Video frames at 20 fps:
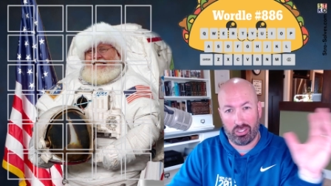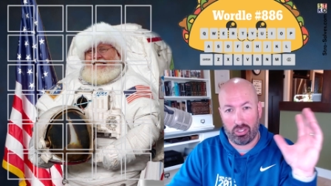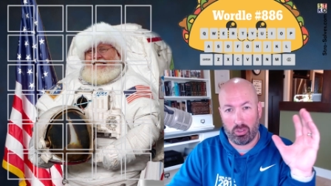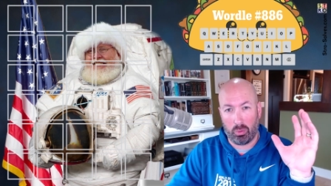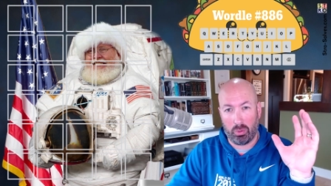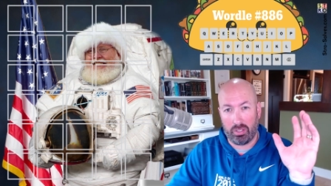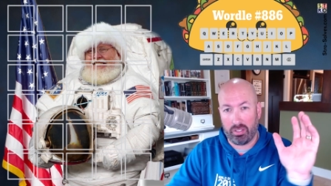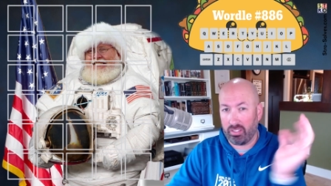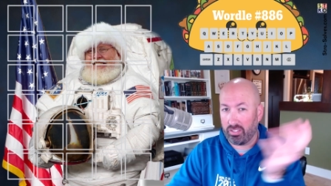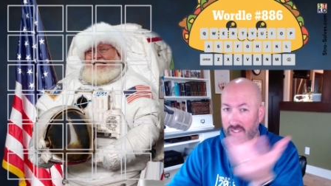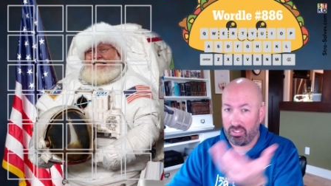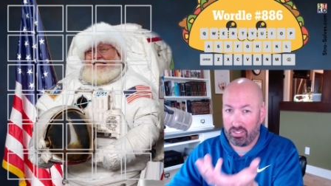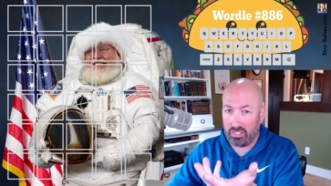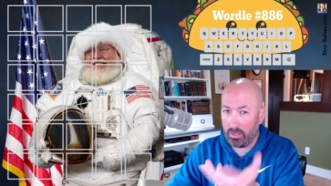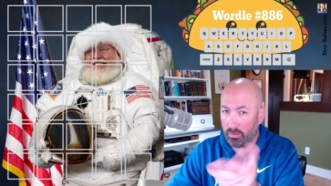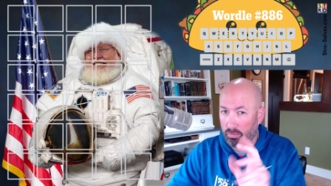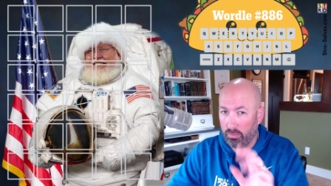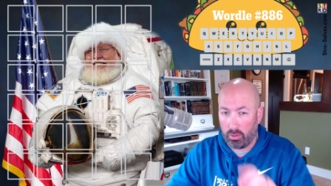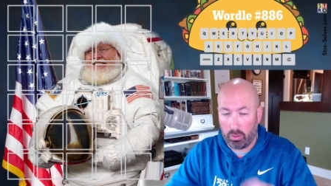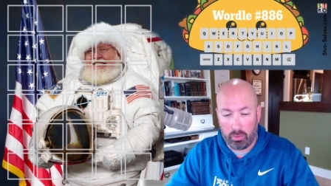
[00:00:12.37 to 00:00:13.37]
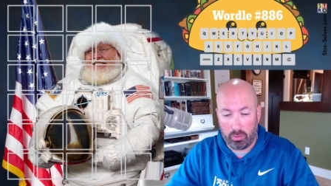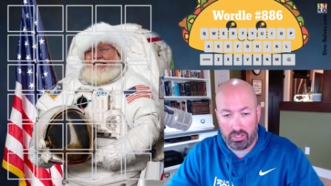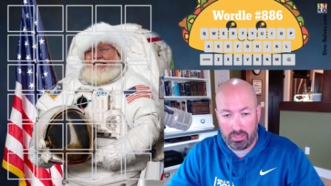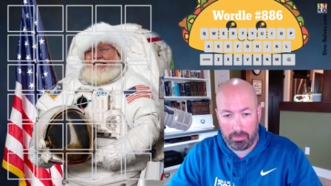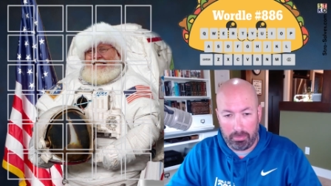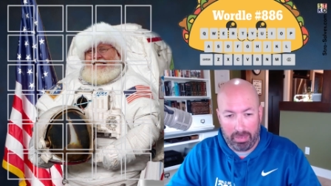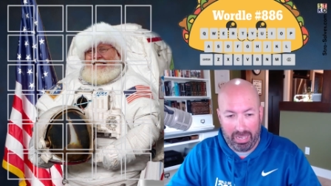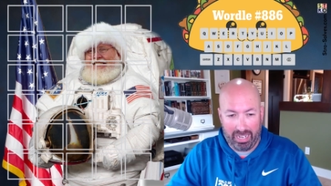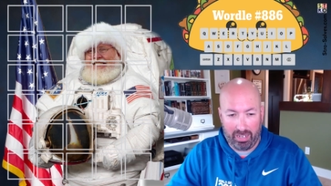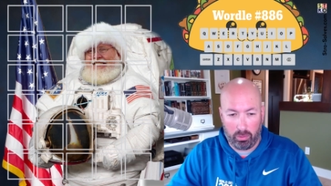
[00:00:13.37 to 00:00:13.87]
just a word that's the same forwards
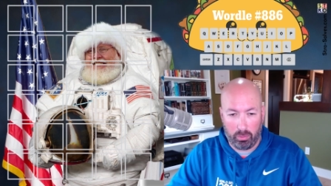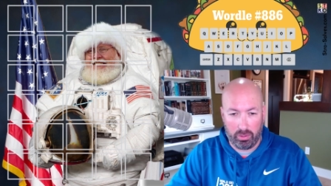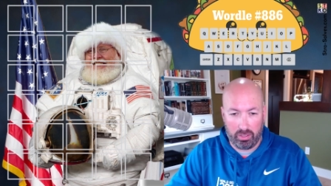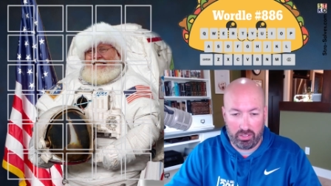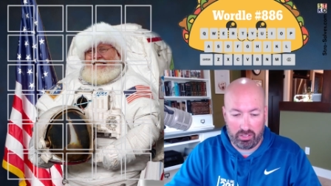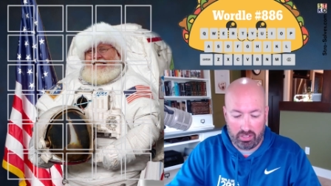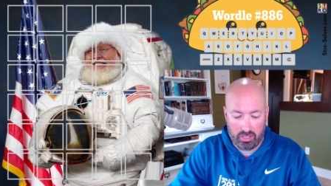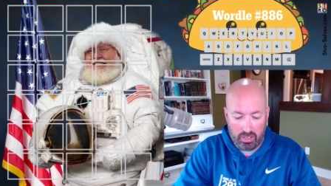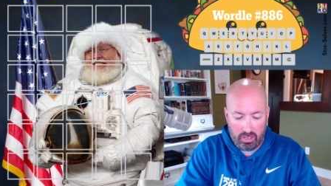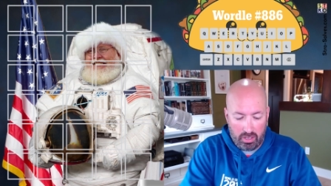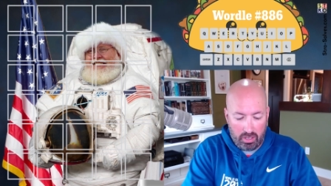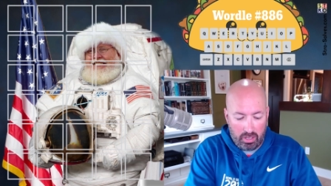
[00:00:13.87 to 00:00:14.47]
and backwards.